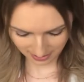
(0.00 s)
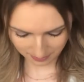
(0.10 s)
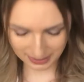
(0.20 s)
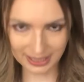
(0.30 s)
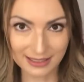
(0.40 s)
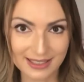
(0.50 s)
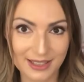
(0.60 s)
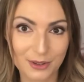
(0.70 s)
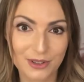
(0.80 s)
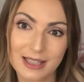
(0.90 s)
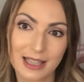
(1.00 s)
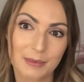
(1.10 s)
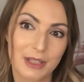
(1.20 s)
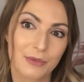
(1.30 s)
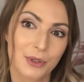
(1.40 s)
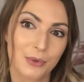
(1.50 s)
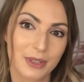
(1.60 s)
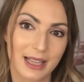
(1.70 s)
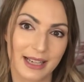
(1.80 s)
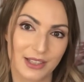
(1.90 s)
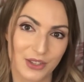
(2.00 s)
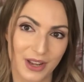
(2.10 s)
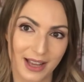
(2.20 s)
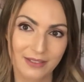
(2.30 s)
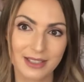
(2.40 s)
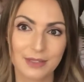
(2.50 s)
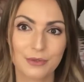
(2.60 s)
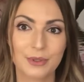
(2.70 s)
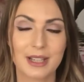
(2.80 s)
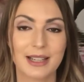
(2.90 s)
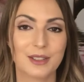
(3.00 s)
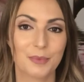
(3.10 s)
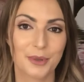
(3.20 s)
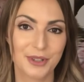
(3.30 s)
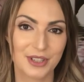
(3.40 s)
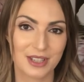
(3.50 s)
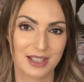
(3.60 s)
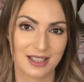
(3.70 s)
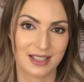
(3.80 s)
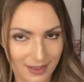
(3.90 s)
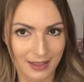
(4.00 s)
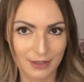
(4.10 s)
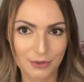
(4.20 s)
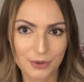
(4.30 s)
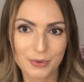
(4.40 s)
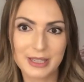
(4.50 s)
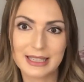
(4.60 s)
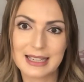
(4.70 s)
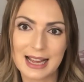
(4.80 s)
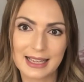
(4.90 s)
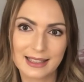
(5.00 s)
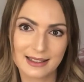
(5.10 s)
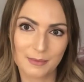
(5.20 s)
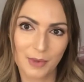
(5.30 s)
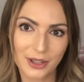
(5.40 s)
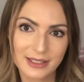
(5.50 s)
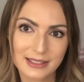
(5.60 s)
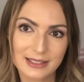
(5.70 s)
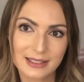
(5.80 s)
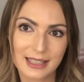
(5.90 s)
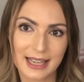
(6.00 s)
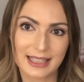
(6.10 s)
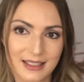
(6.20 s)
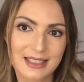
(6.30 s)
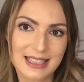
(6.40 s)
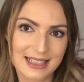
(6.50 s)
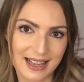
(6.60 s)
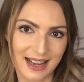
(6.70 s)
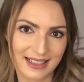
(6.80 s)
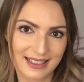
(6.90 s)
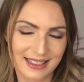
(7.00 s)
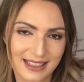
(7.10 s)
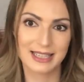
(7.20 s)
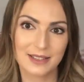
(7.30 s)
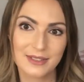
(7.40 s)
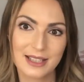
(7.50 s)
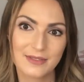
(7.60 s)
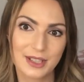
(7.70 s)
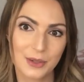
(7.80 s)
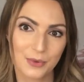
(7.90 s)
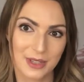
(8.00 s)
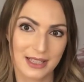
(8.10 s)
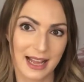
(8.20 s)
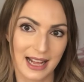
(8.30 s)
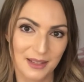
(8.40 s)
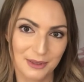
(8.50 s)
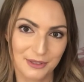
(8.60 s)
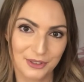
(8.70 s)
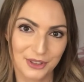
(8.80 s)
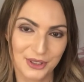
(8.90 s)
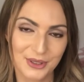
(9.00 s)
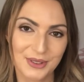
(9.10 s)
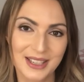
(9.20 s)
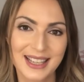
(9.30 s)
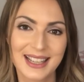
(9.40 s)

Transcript: belt, and also tell me if you would like to have it, if you would like to purchase it, if you really like the model and the design. And if this video was helpful for you,